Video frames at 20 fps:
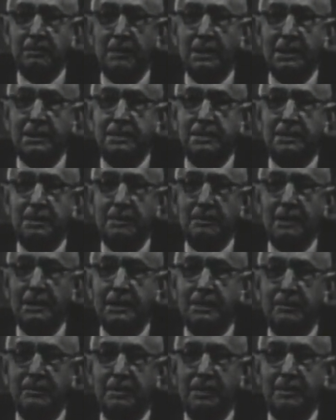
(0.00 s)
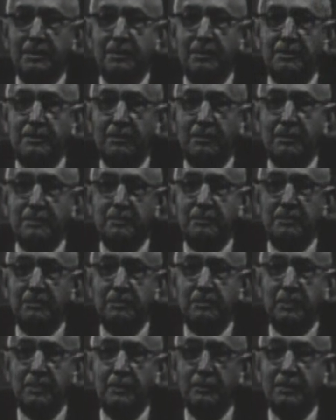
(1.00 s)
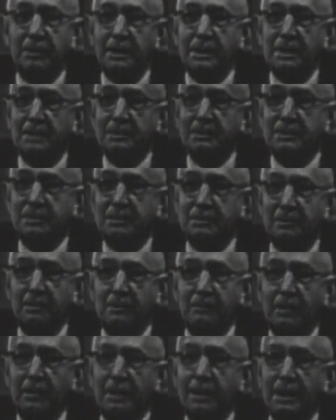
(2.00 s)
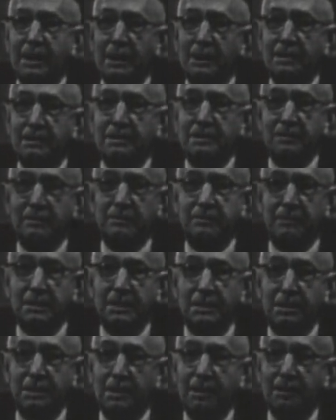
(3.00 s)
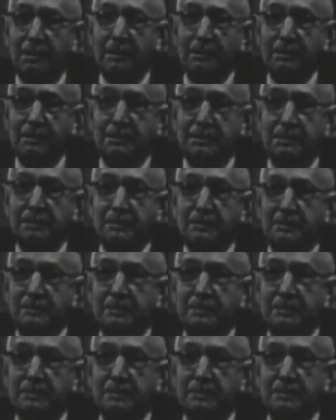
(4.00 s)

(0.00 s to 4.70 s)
might still have control of both houses or one house of Congress?